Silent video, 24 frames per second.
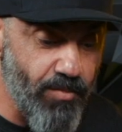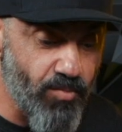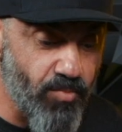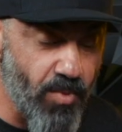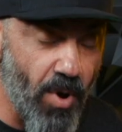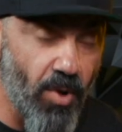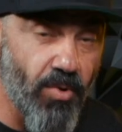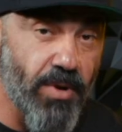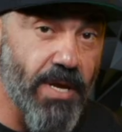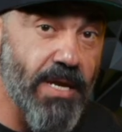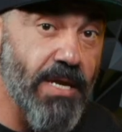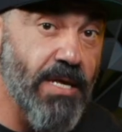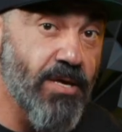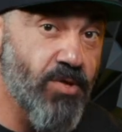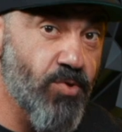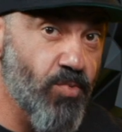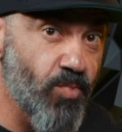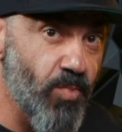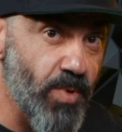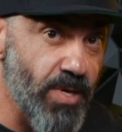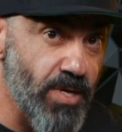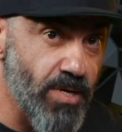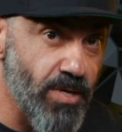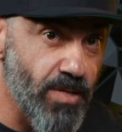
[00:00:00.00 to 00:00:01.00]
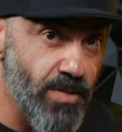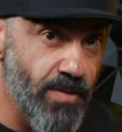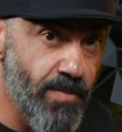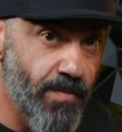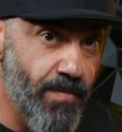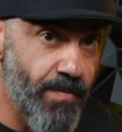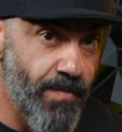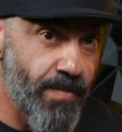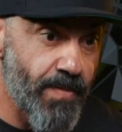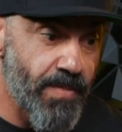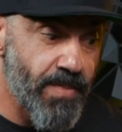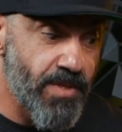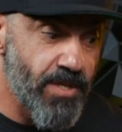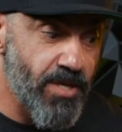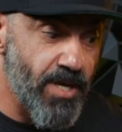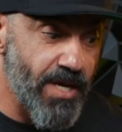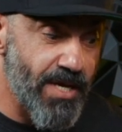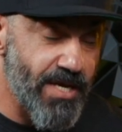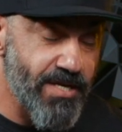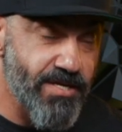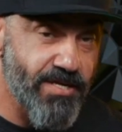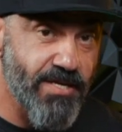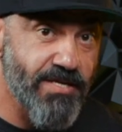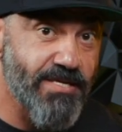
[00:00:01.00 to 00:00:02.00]
wrote in his will to
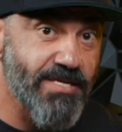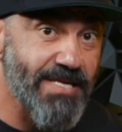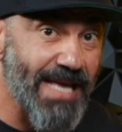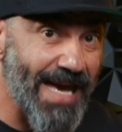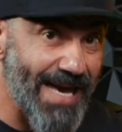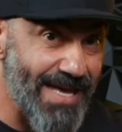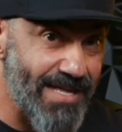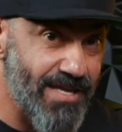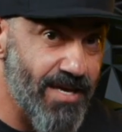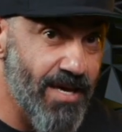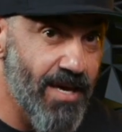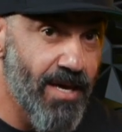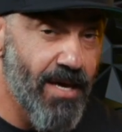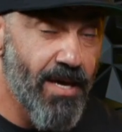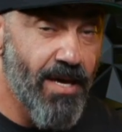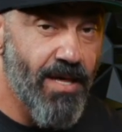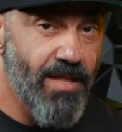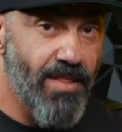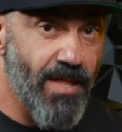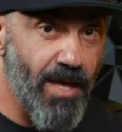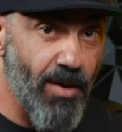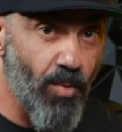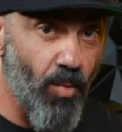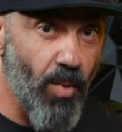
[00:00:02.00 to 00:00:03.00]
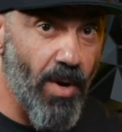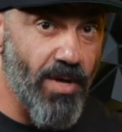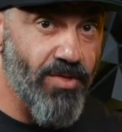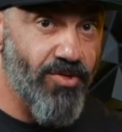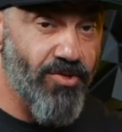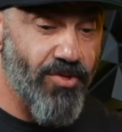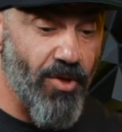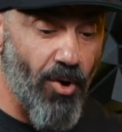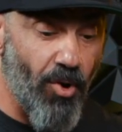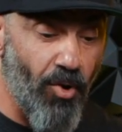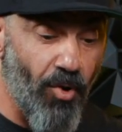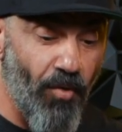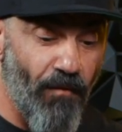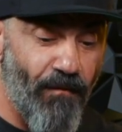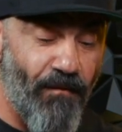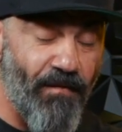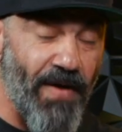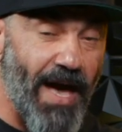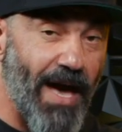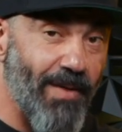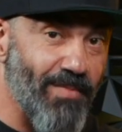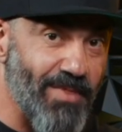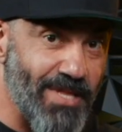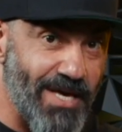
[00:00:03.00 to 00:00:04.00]
his estate that once the whole
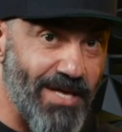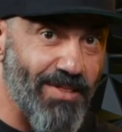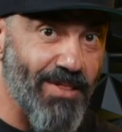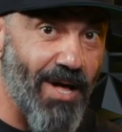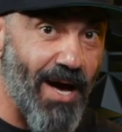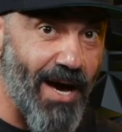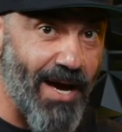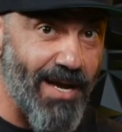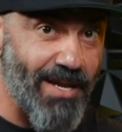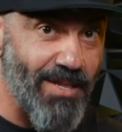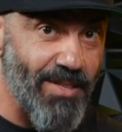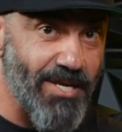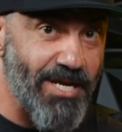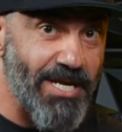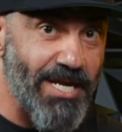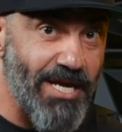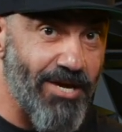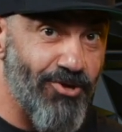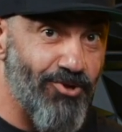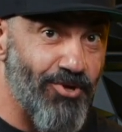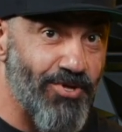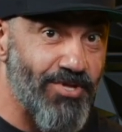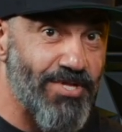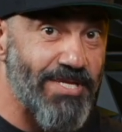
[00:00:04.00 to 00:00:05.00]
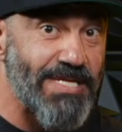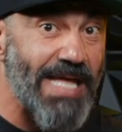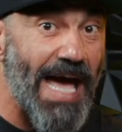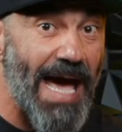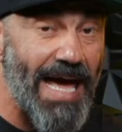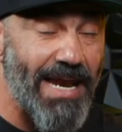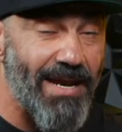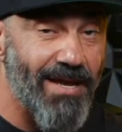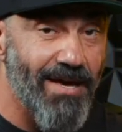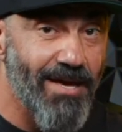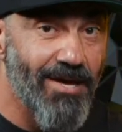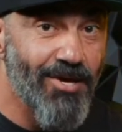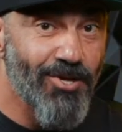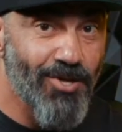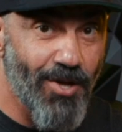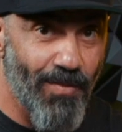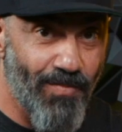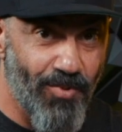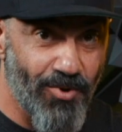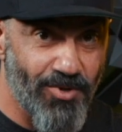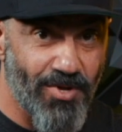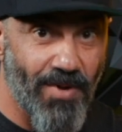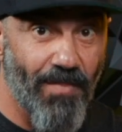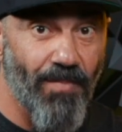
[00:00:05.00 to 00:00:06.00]
family lineage is dead, to
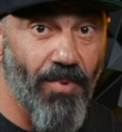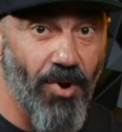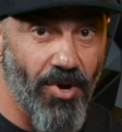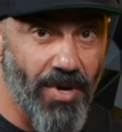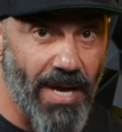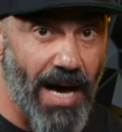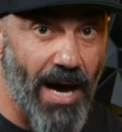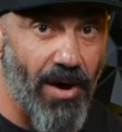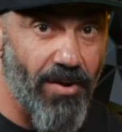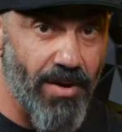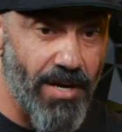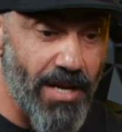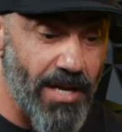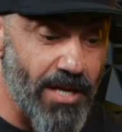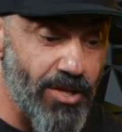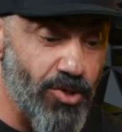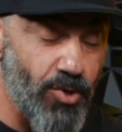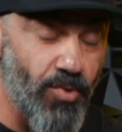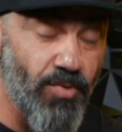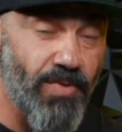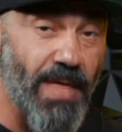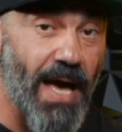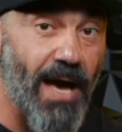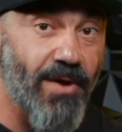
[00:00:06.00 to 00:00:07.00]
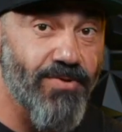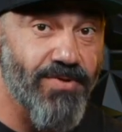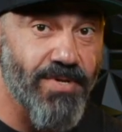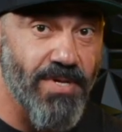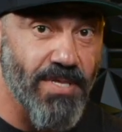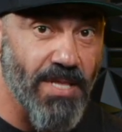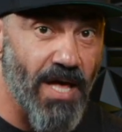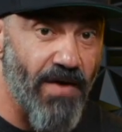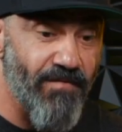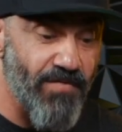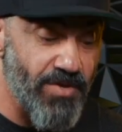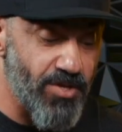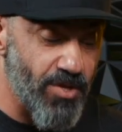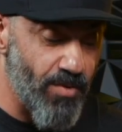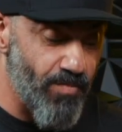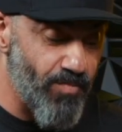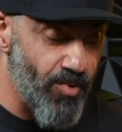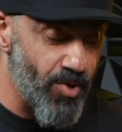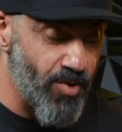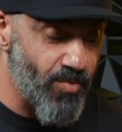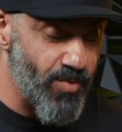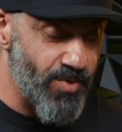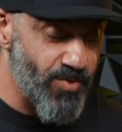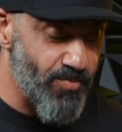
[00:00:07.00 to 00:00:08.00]
put the book out. And in 2011, the
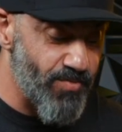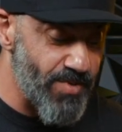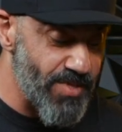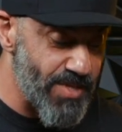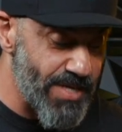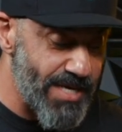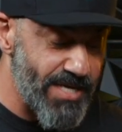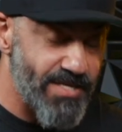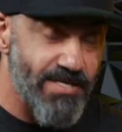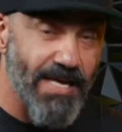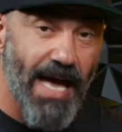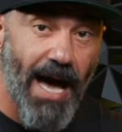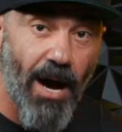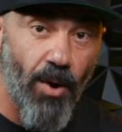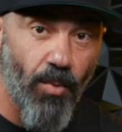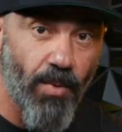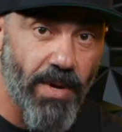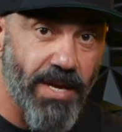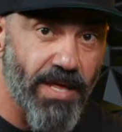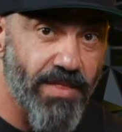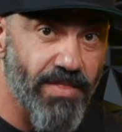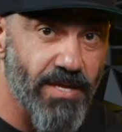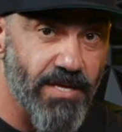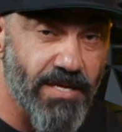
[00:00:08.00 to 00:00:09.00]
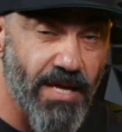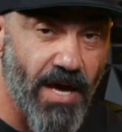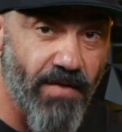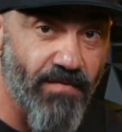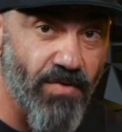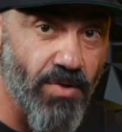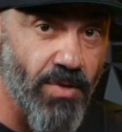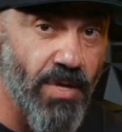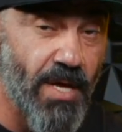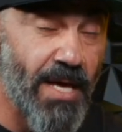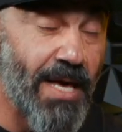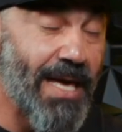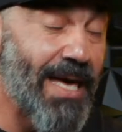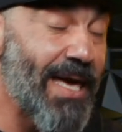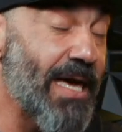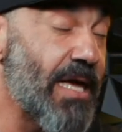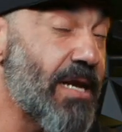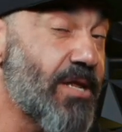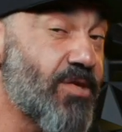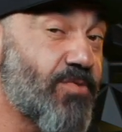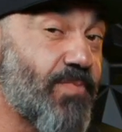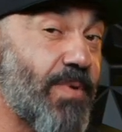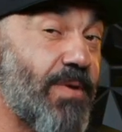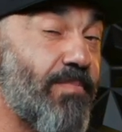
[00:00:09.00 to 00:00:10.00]
book was released, Outwitting the Devil.
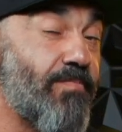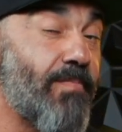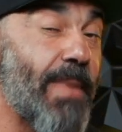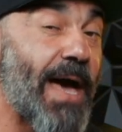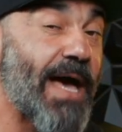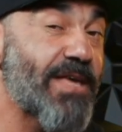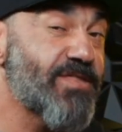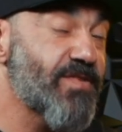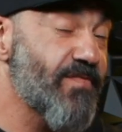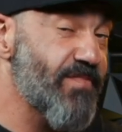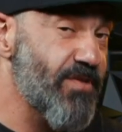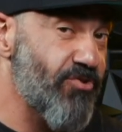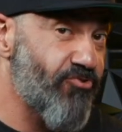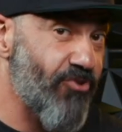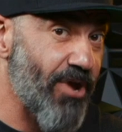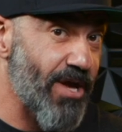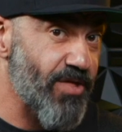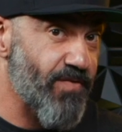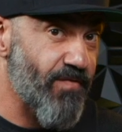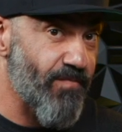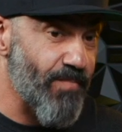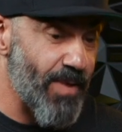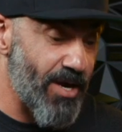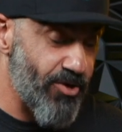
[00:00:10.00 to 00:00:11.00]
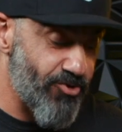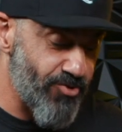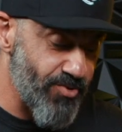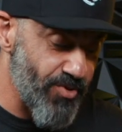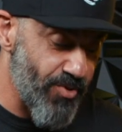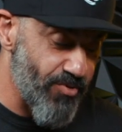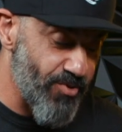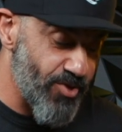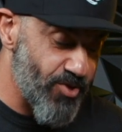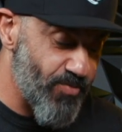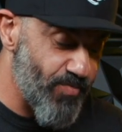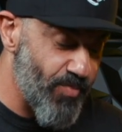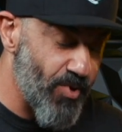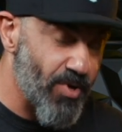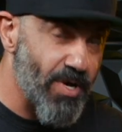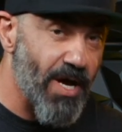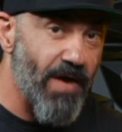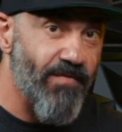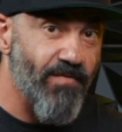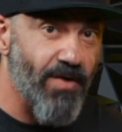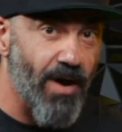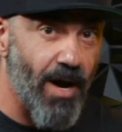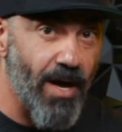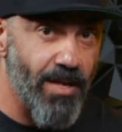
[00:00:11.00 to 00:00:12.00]
It has been massively transformational. This book
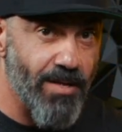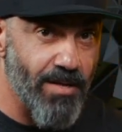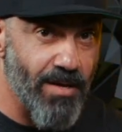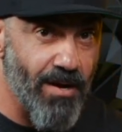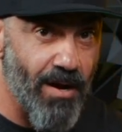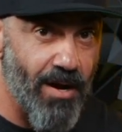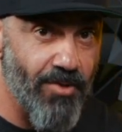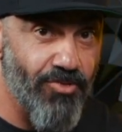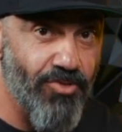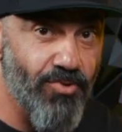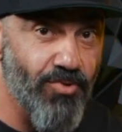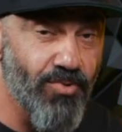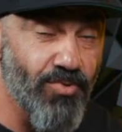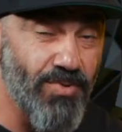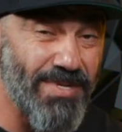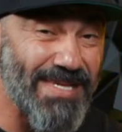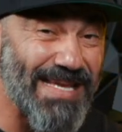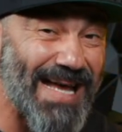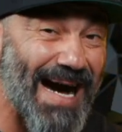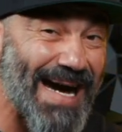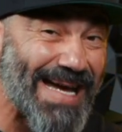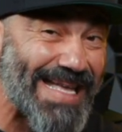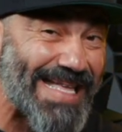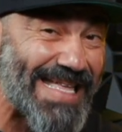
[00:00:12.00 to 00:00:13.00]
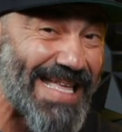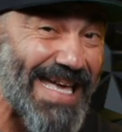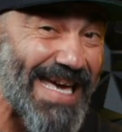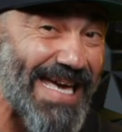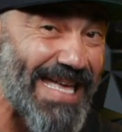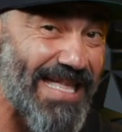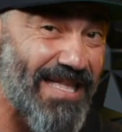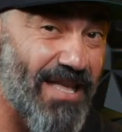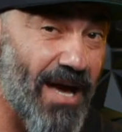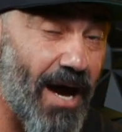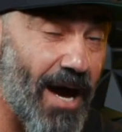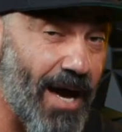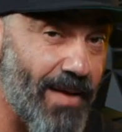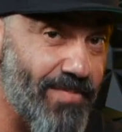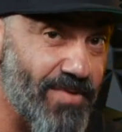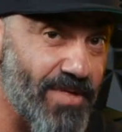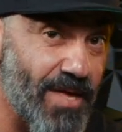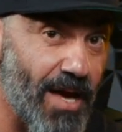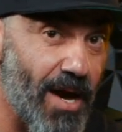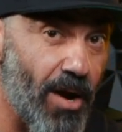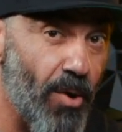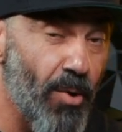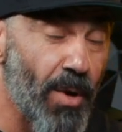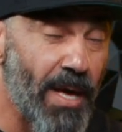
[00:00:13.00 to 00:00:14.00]
I've gone through 19 times
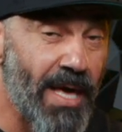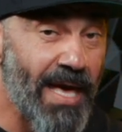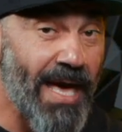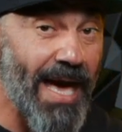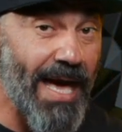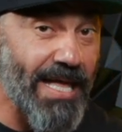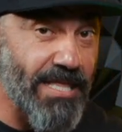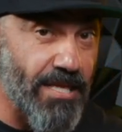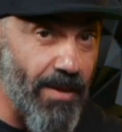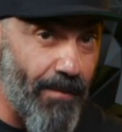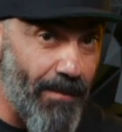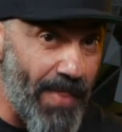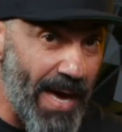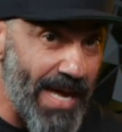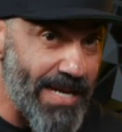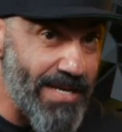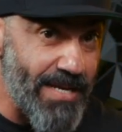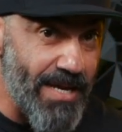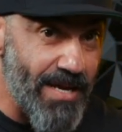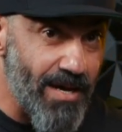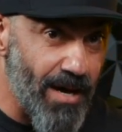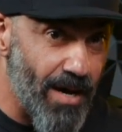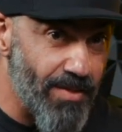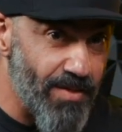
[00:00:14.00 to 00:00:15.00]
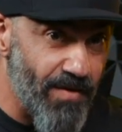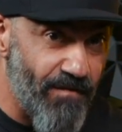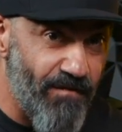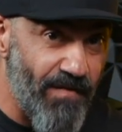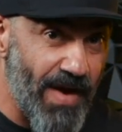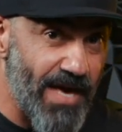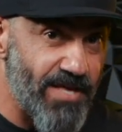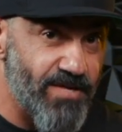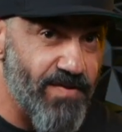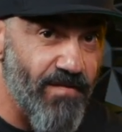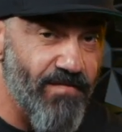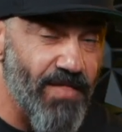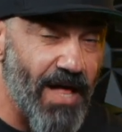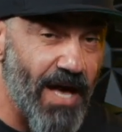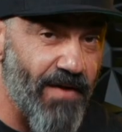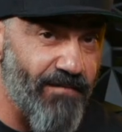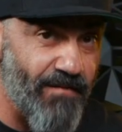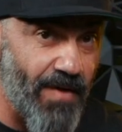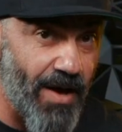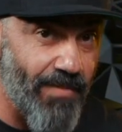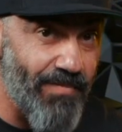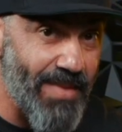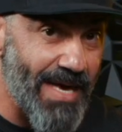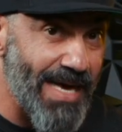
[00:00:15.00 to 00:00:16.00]
now. And depending on the phase of
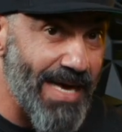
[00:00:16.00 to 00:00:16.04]
life I'm